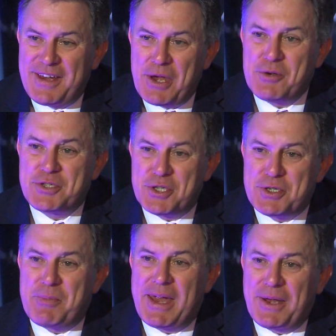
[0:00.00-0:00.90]
here's the
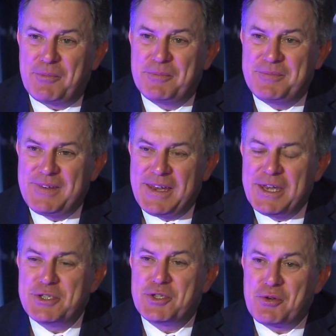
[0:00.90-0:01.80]
debate
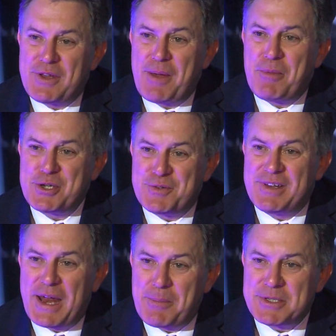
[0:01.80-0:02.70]
is there that much of
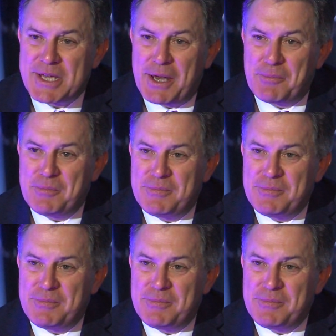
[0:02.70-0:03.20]
an appetite?